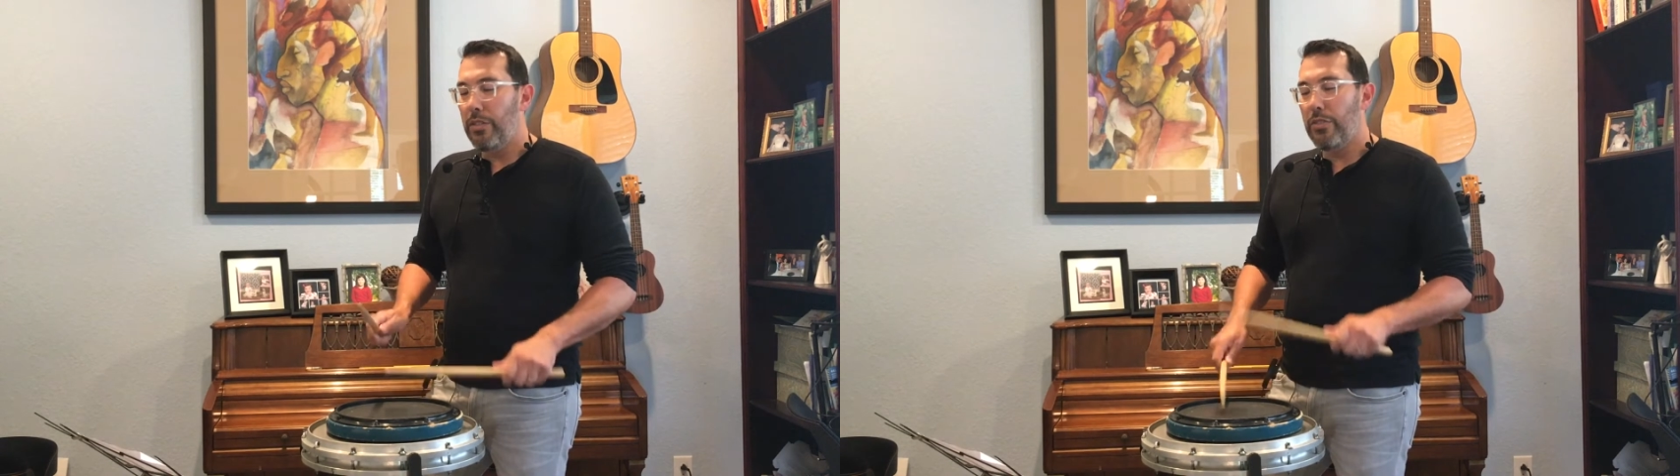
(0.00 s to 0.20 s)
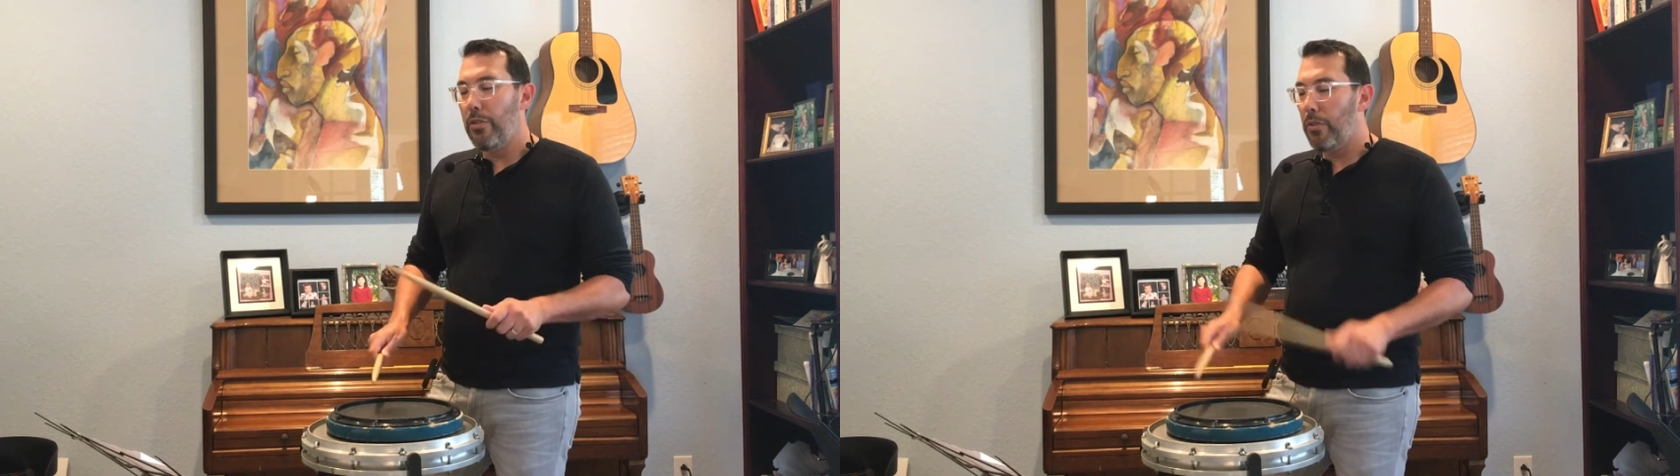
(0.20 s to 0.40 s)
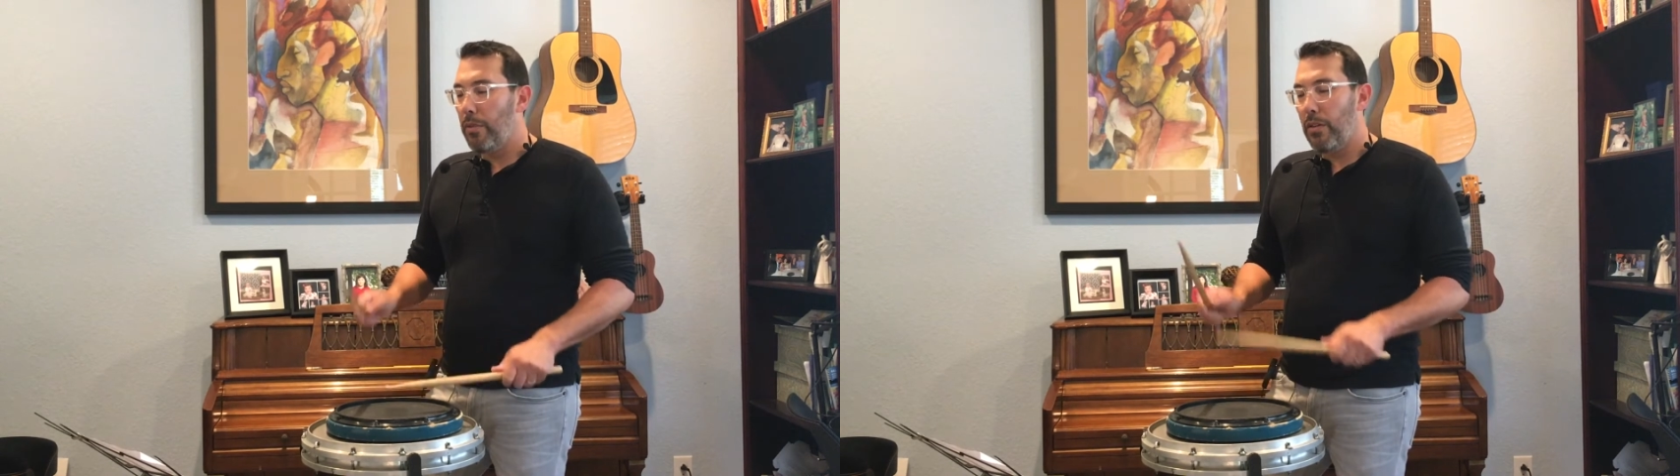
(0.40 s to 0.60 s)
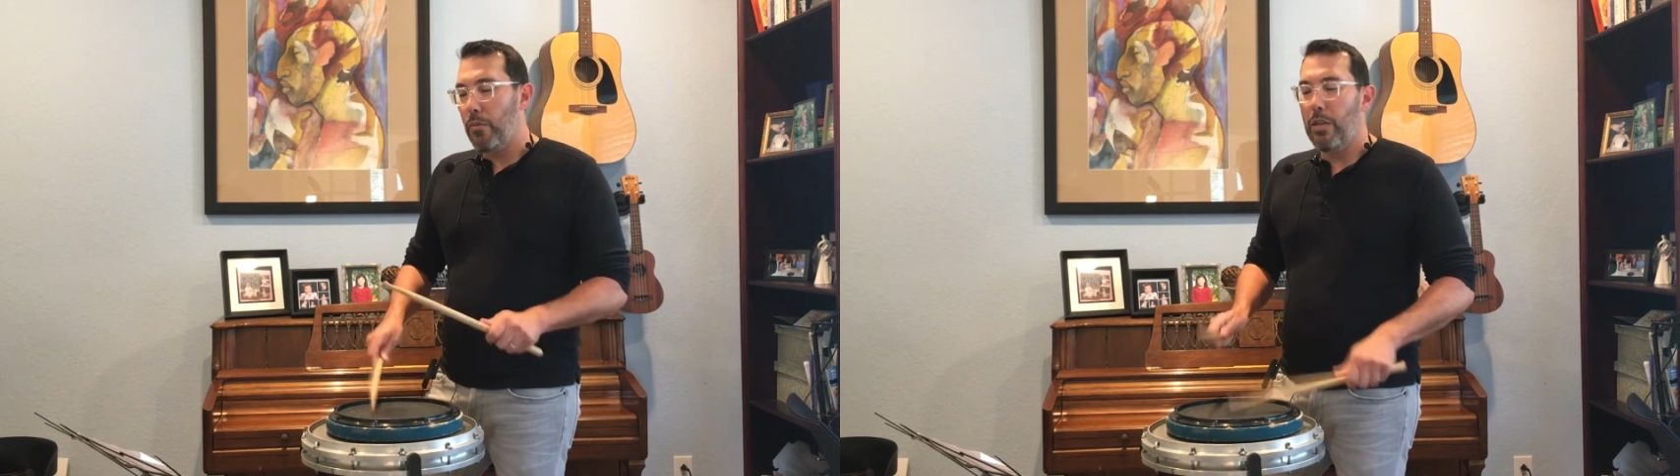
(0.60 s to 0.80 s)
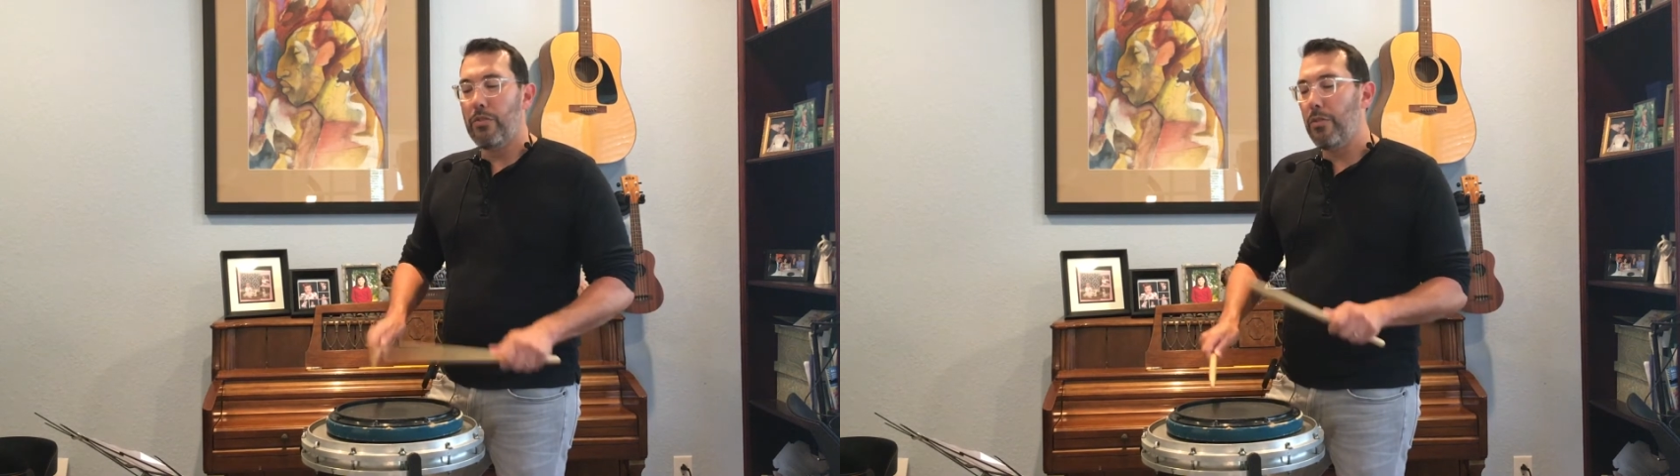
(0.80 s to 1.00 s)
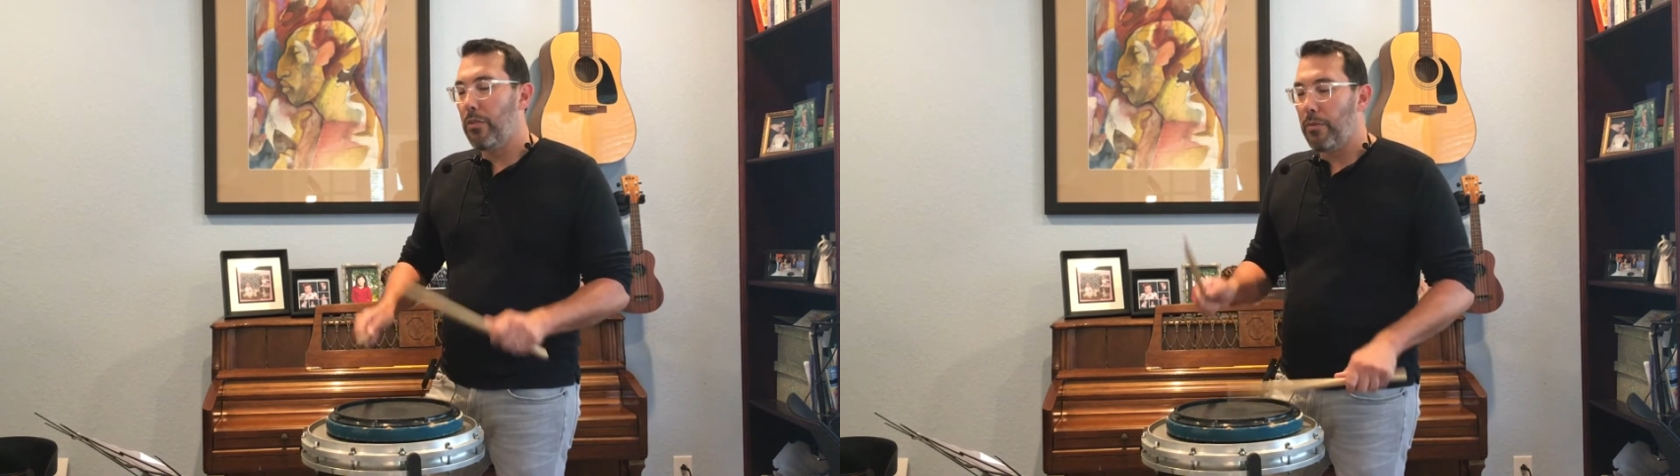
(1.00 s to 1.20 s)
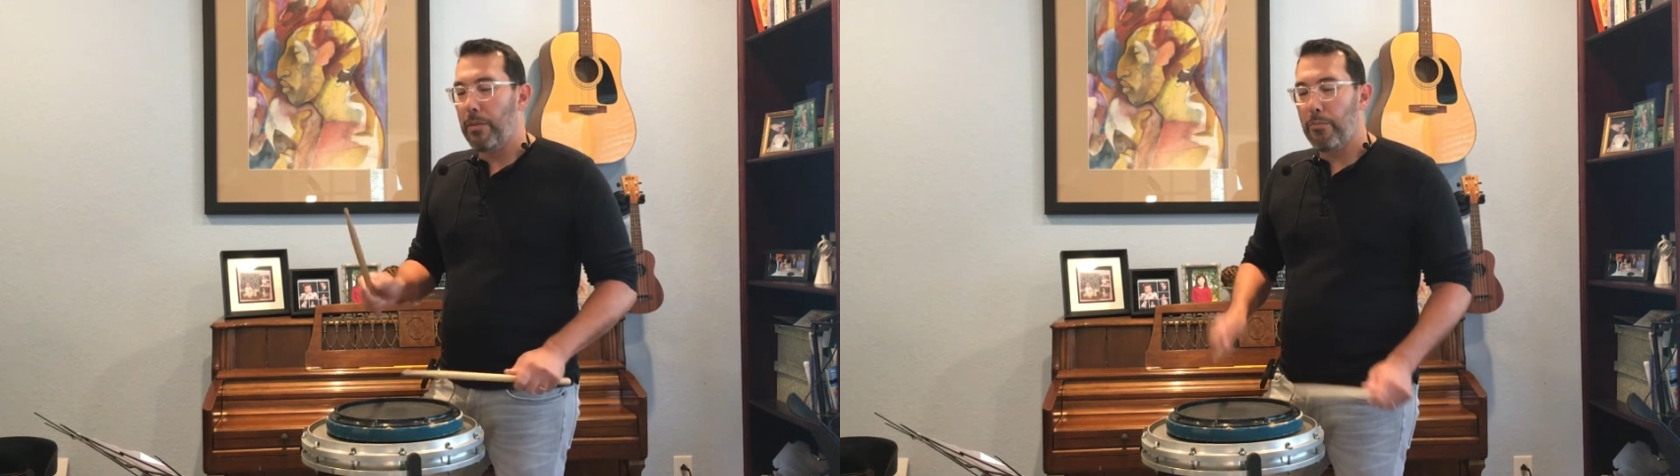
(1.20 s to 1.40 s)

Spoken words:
2, 3, 1, 2, 3.